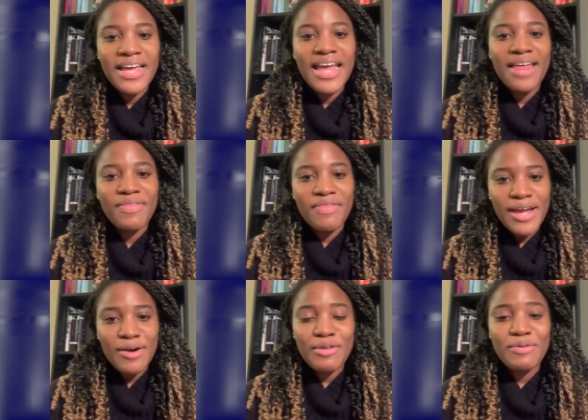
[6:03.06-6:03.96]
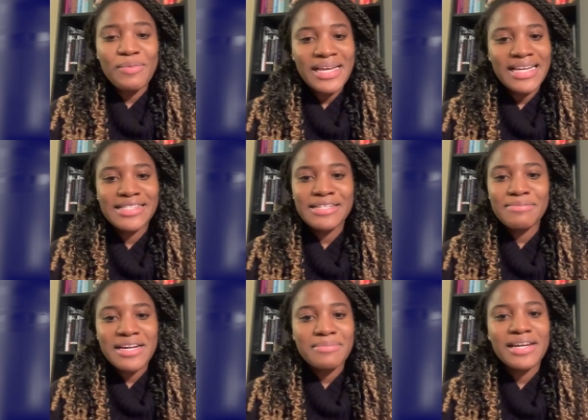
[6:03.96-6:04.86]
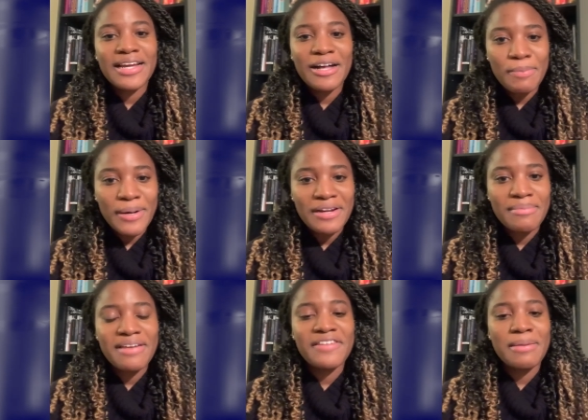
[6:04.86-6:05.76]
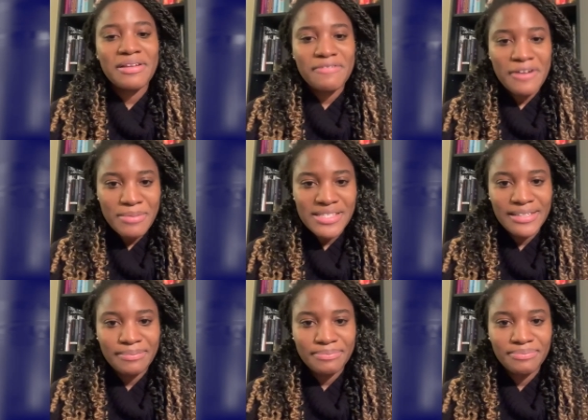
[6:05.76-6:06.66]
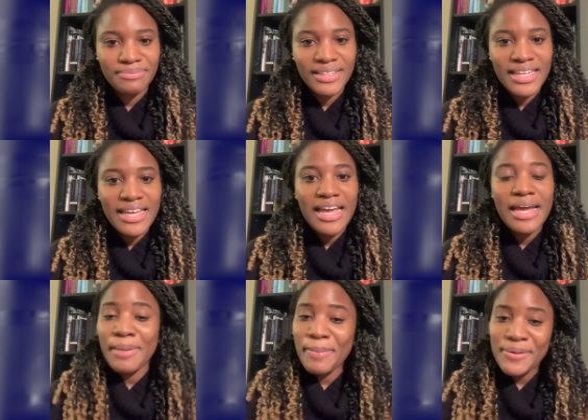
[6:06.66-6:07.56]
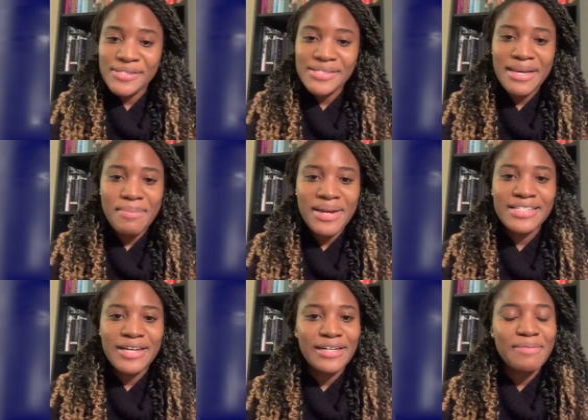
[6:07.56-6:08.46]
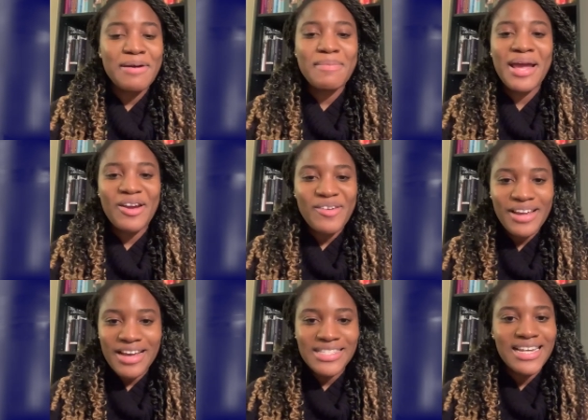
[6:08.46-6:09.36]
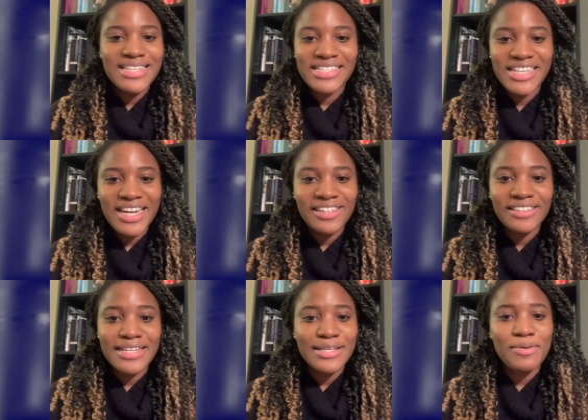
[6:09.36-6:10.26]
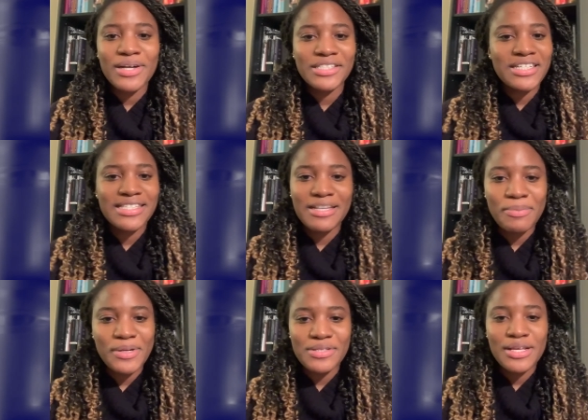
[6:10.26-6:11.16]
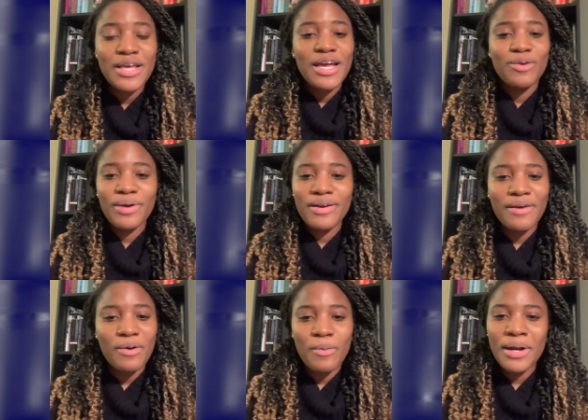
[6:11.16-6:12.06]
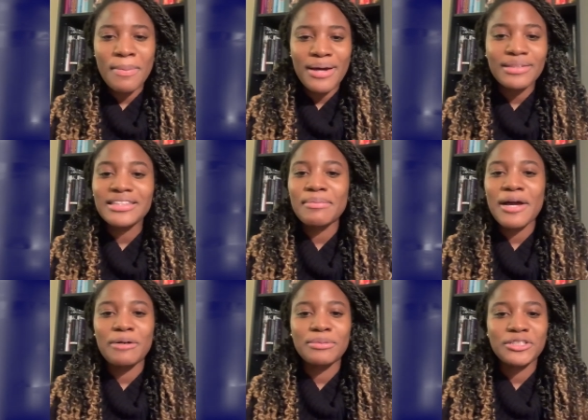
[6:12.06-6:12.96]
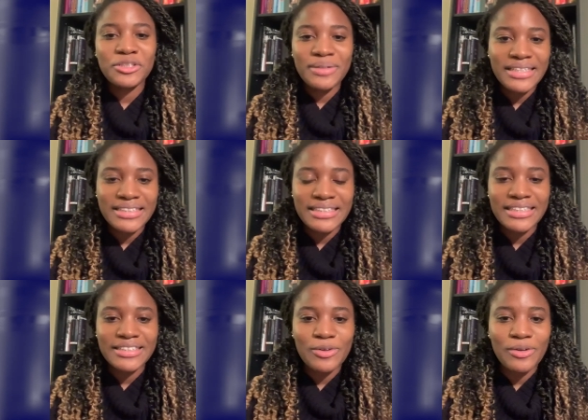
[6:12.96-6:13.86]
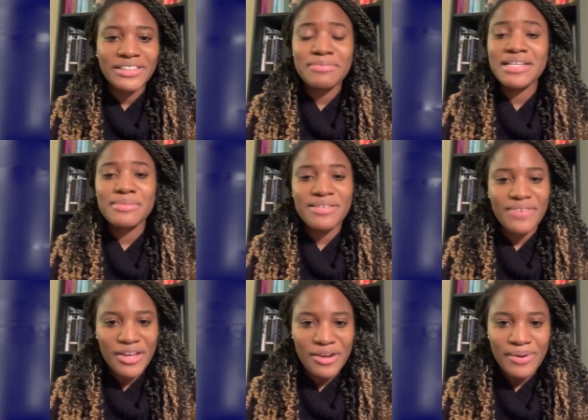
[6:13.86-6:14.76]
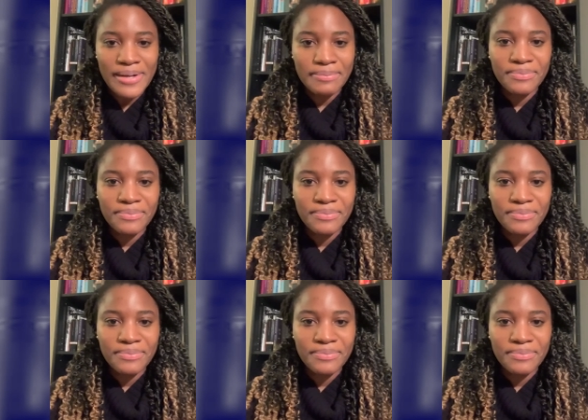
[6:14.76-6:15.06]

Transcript: and there on the weekends, sometimes I'd help out in my family pharmacy. In my personal statement, I talked about my curiosity as a child as I watched the sell pills and wondering what about them helped treat disease or sometimes even cure it.